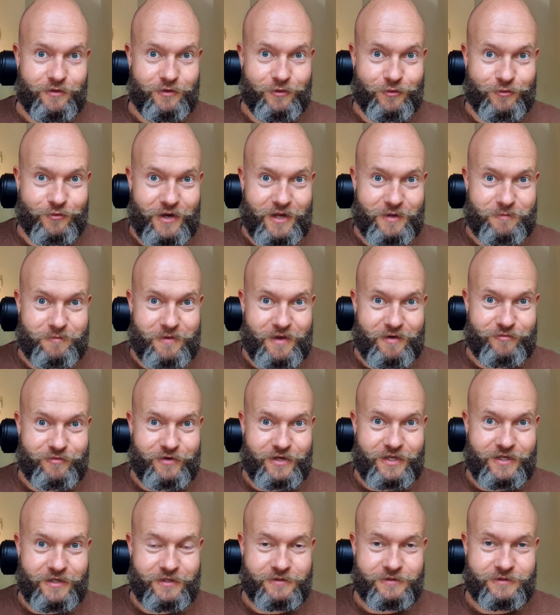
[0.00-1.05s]
Right,
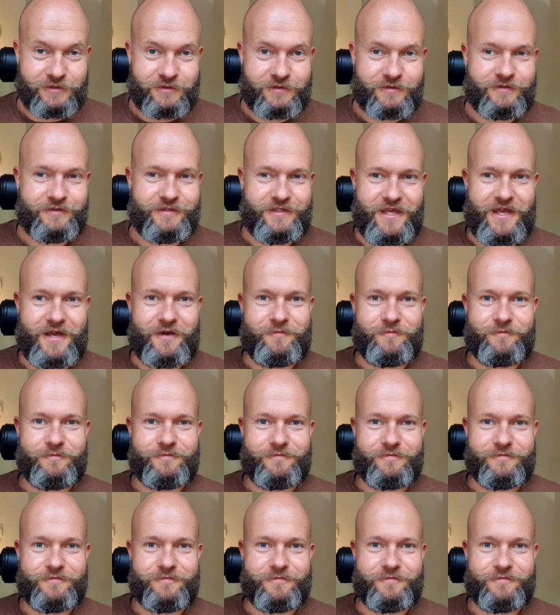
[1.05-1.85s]
Maverick? Yeah,